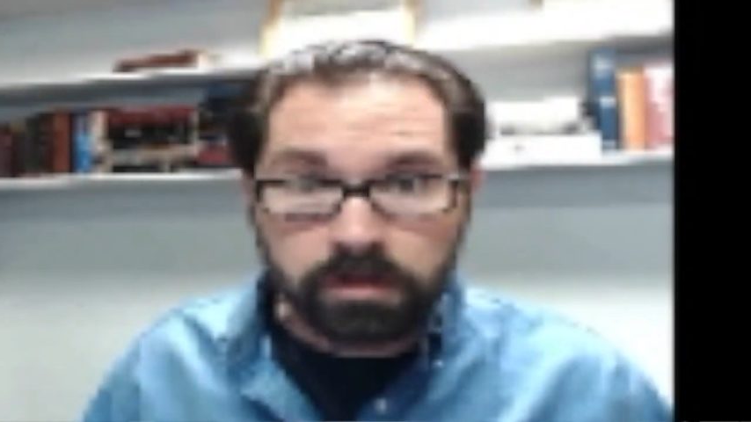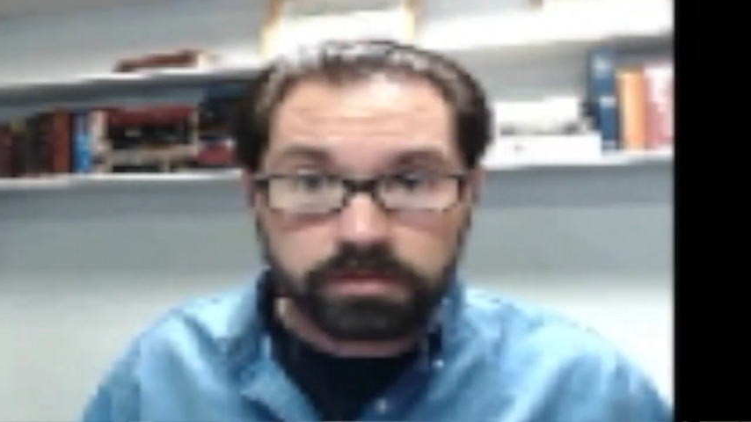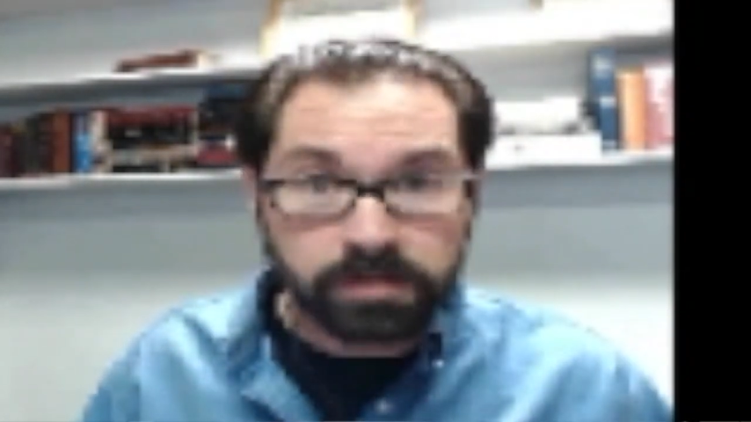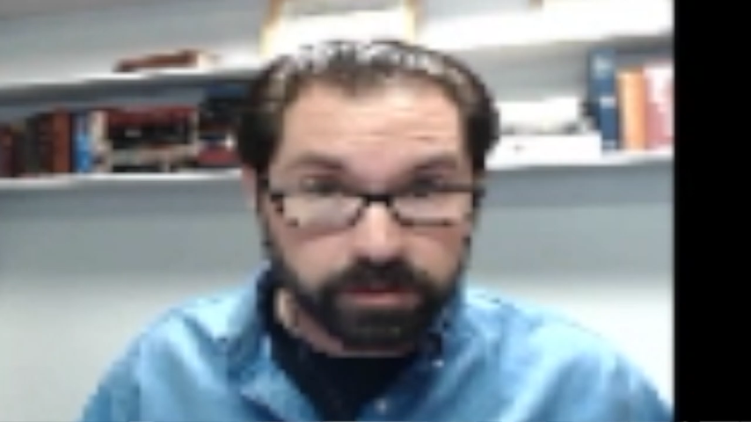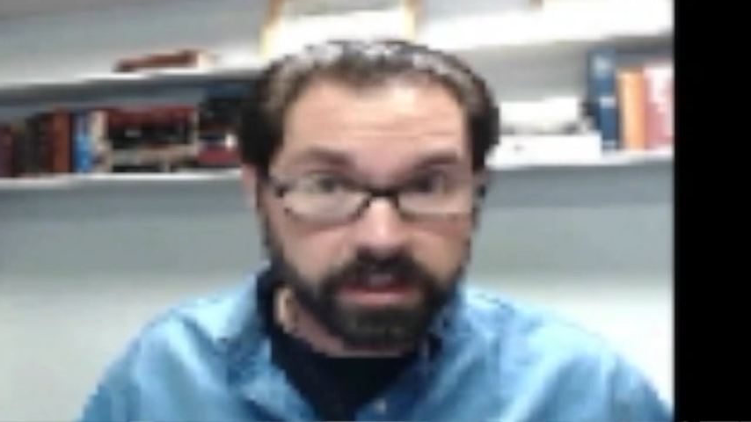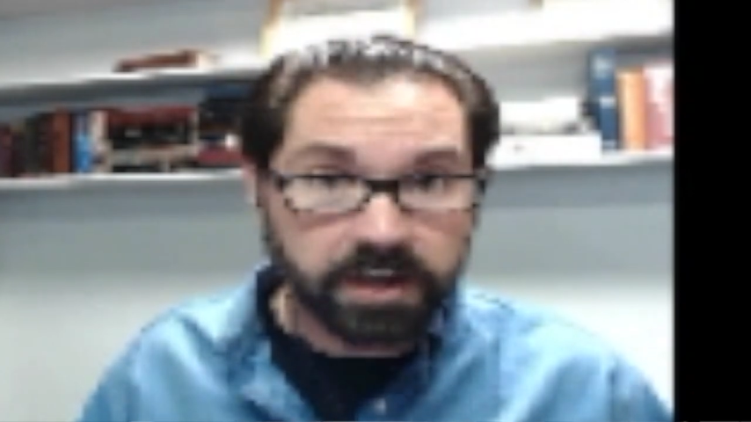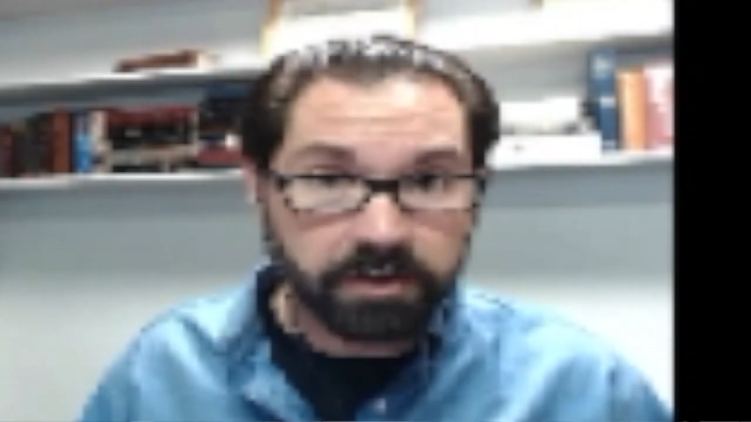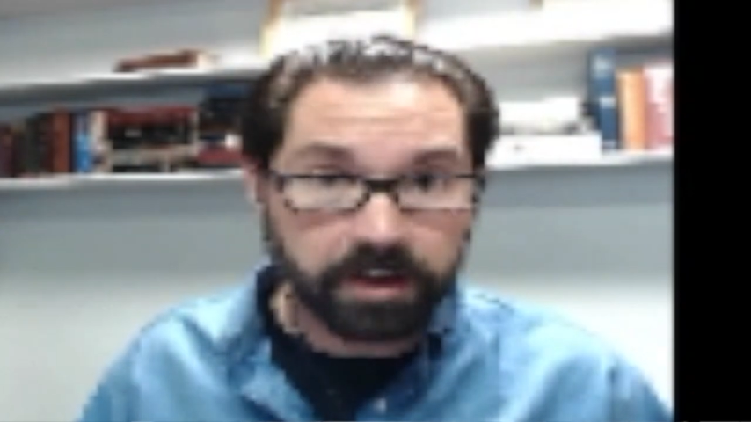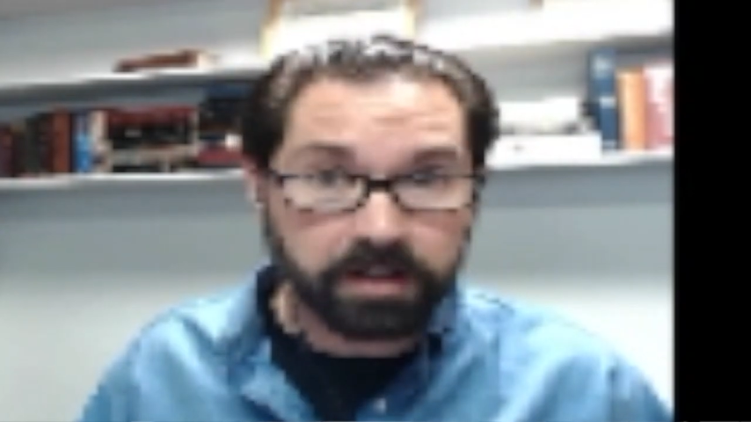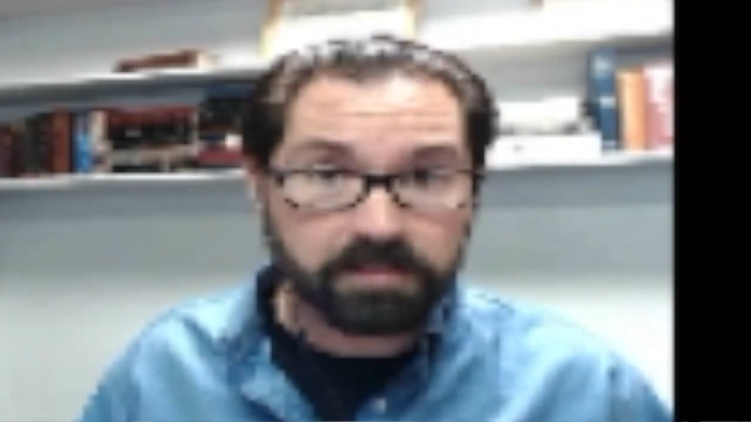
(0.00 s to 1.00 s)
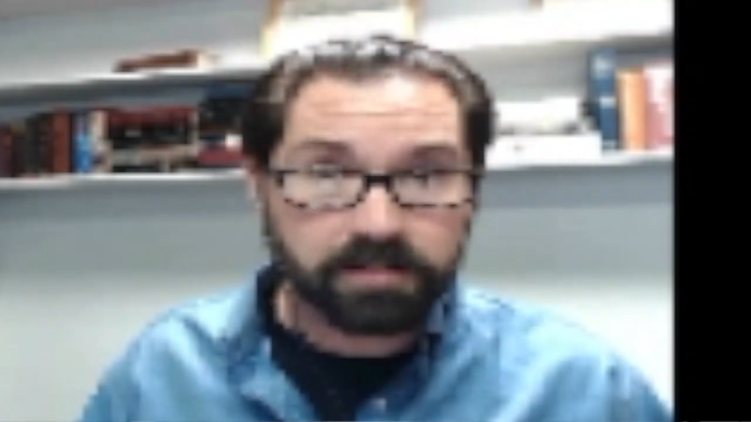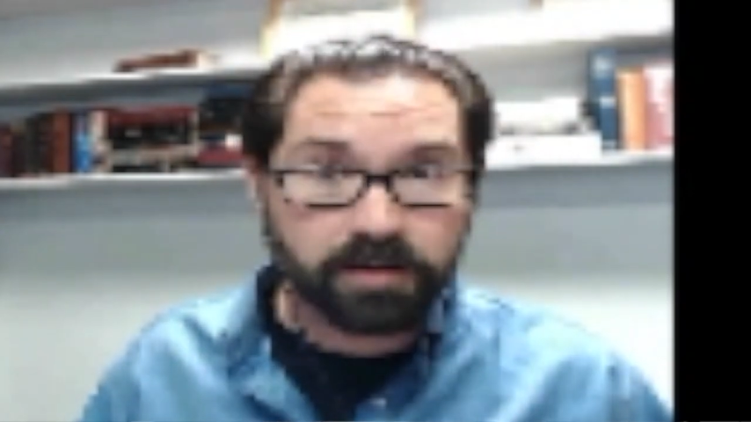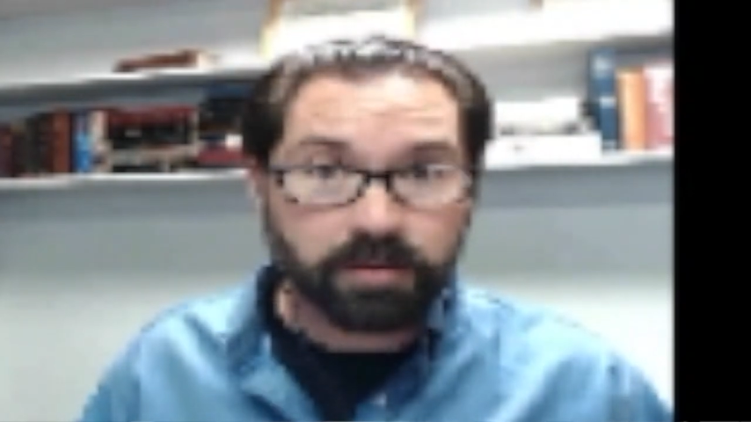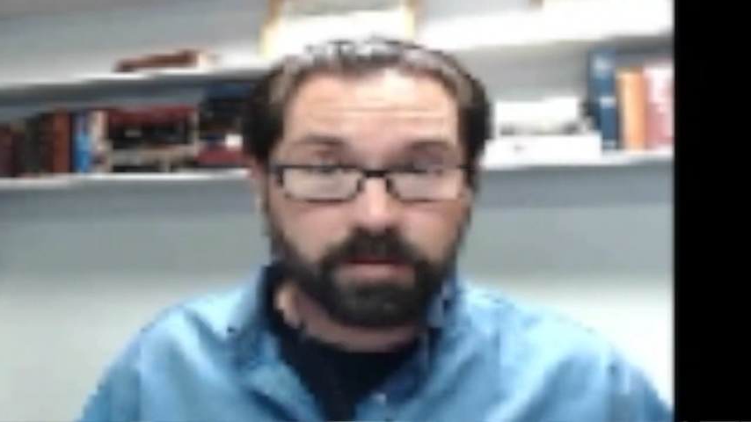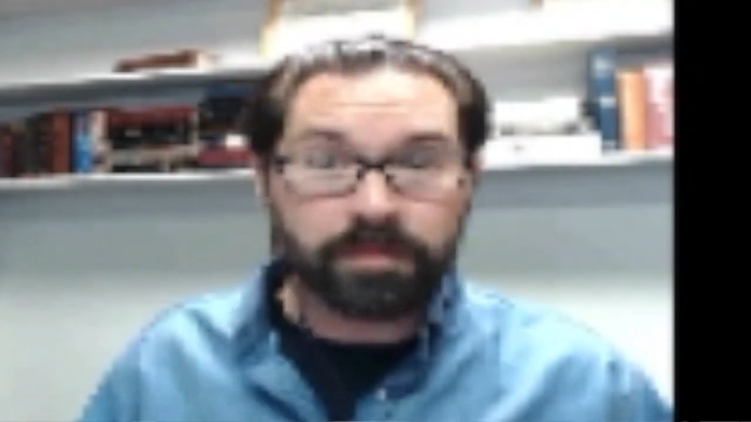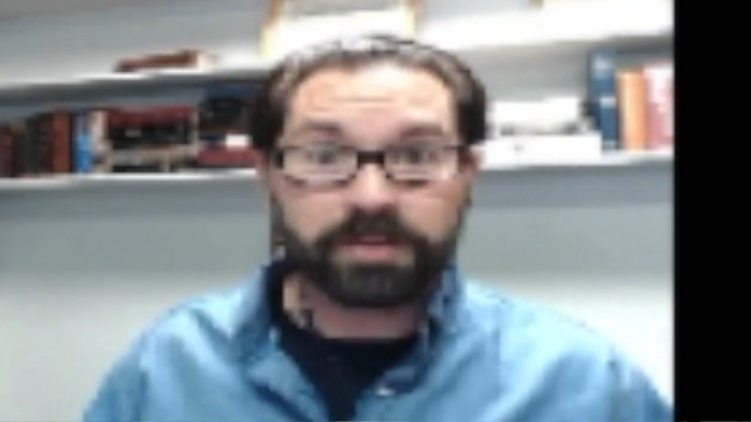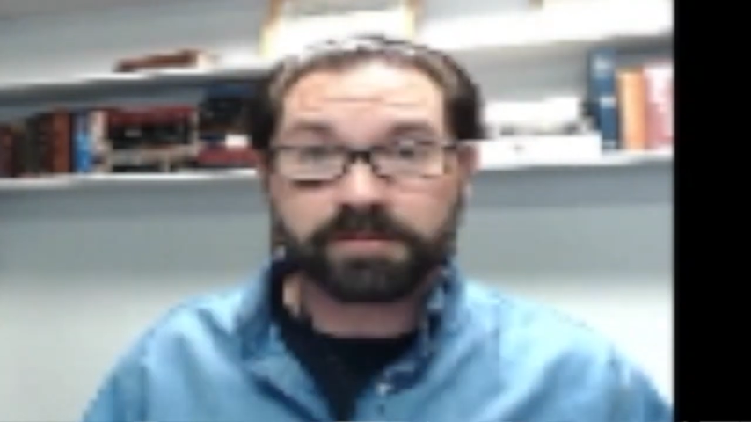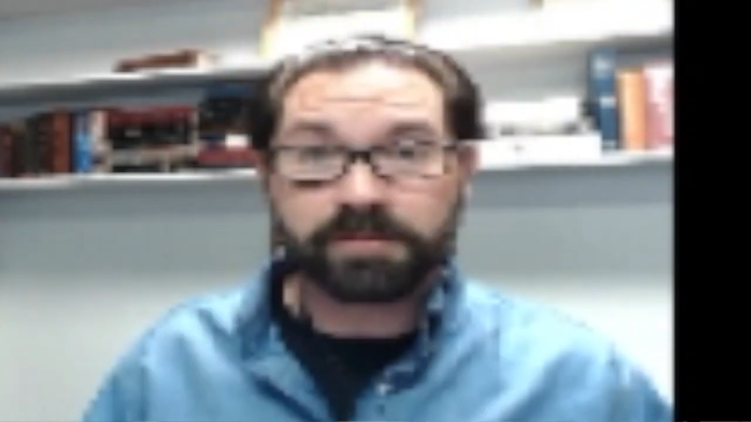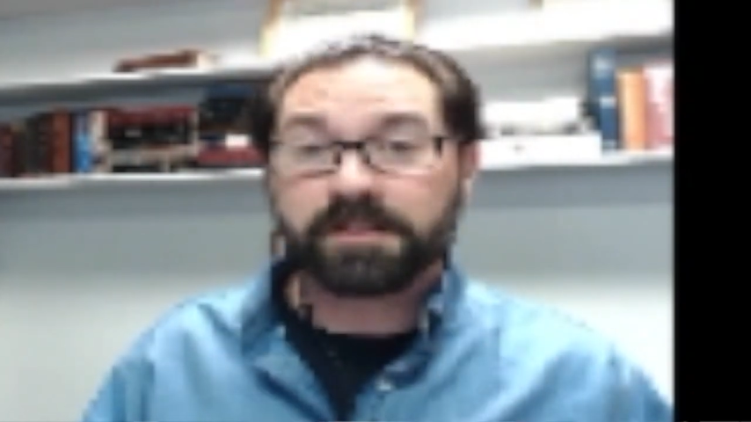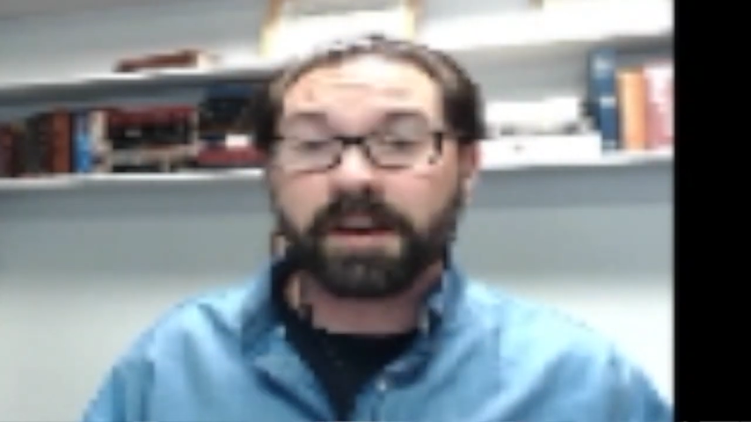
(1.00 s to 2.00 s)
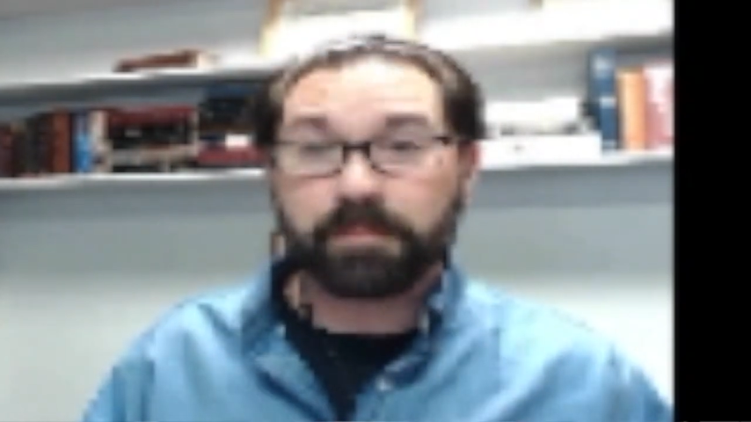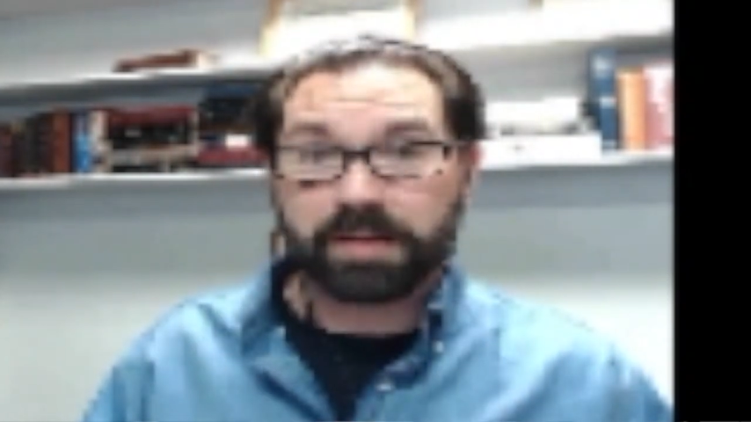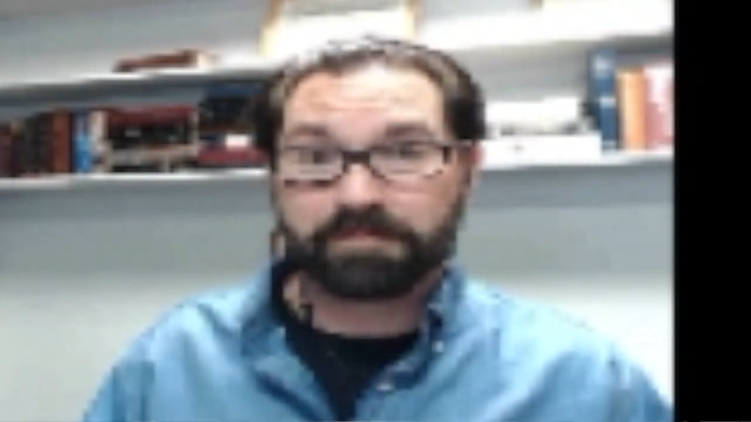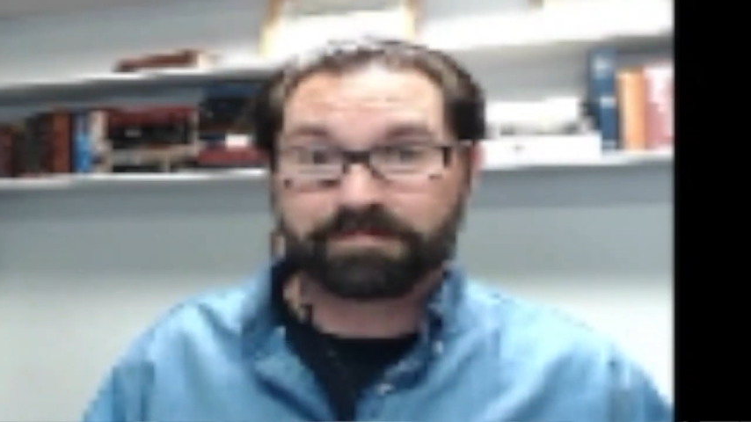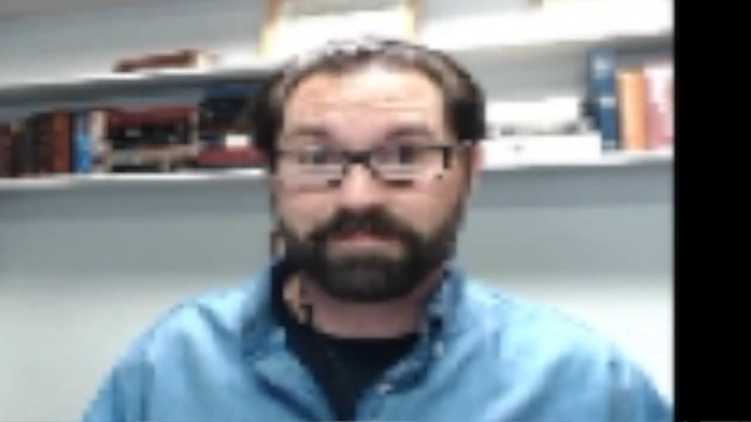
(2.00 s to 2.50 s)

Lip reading: Start caring because it's coming.